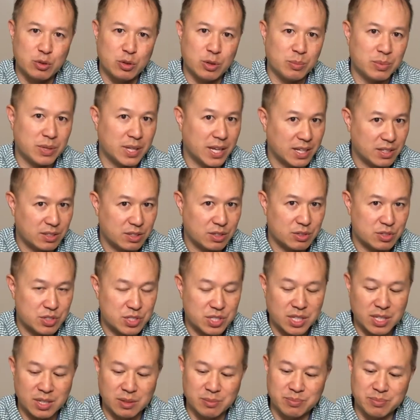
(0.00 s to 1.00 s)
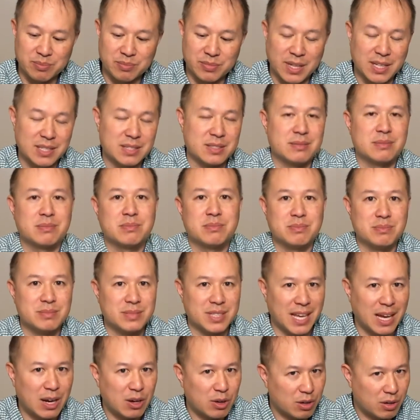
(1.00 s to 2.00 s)
you apply it to your skin. That's
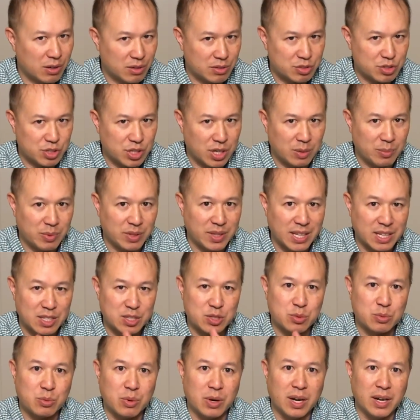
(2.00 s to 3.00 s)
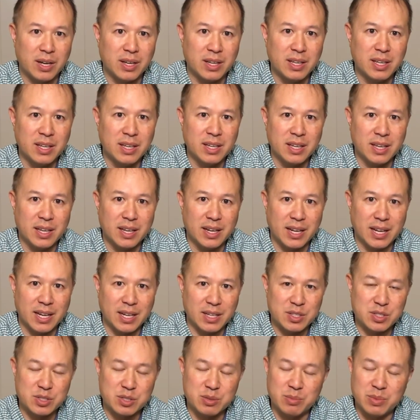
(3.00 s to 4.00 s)
the alcohol's job, and that's why it
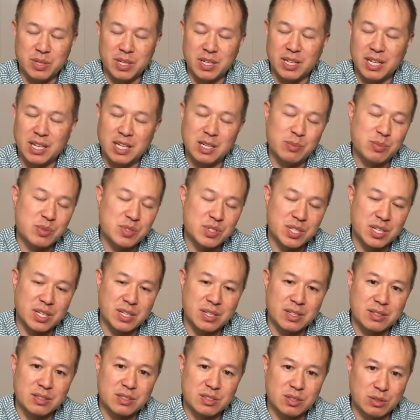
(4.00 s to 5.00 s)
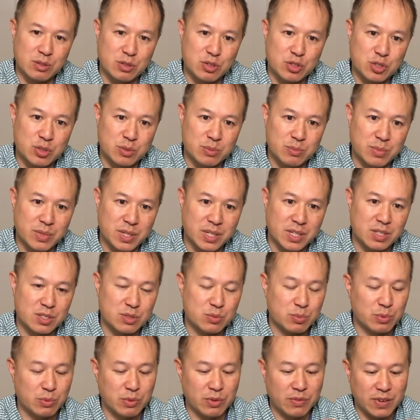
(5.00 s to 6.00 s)
has to be a 90% solution,
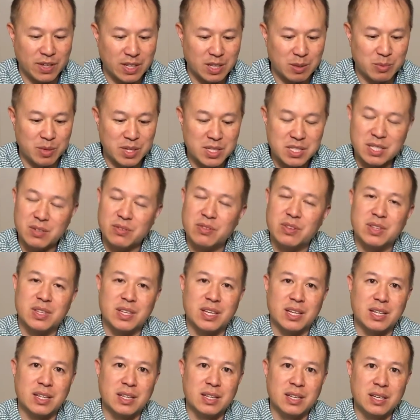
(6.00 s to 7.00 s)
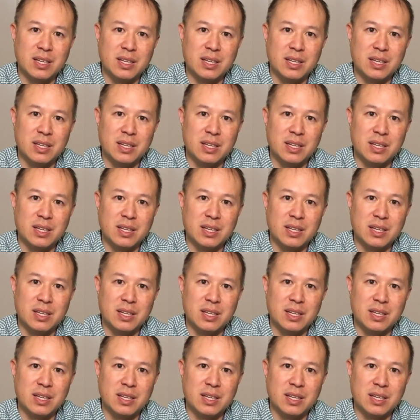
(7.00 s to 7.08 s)
because when we finally mix everything,